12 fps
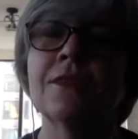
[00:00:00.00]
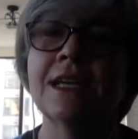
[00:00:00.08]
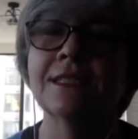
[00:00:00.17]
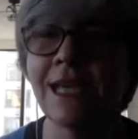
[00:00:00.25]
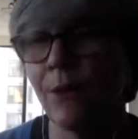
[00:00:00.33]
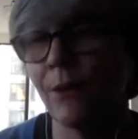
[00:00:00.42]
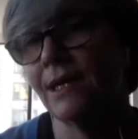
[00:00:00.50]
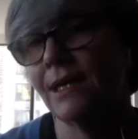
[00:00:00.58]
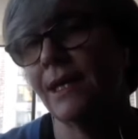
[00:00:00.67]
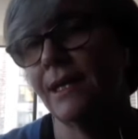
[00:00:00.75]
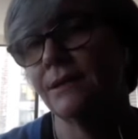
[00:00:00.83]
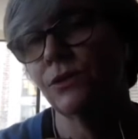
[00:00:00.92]
that's how I
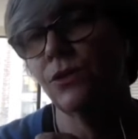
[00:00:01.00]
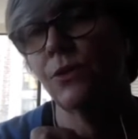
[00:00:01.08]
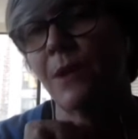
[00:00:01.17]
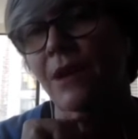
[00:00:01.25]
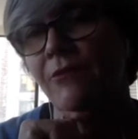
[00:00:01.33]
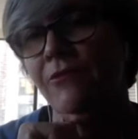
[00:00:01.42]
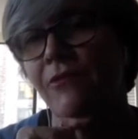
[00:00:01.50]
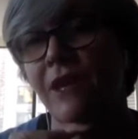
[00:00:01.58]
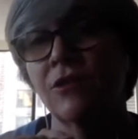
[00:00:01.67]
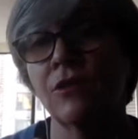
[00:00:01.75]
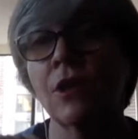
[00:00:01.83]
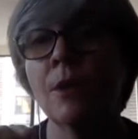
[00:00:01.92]
can answer about
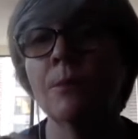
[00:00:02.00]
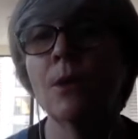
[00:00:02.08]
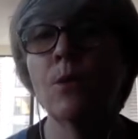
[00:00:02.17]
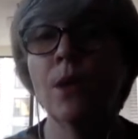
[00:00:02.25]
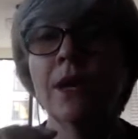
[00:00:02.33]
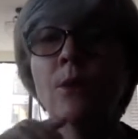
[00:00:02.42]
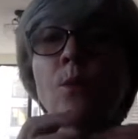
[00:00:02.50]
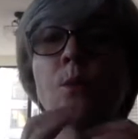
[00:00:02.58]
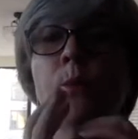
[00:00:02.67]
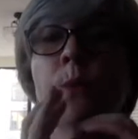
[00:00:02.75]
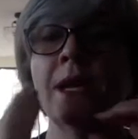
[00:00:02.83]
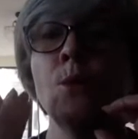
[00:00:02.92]
faith. But what
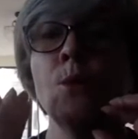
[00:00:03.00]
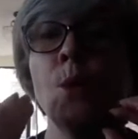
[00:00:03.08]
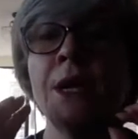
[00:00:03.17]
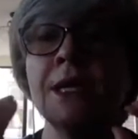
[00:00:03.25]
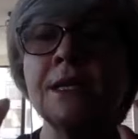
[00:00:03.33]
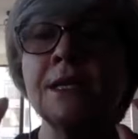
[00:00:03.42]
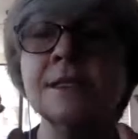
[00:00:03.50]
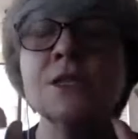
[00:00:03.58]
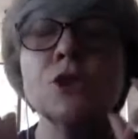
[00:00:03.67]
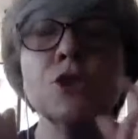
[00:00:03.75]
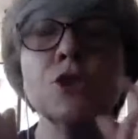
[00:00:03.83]
but what is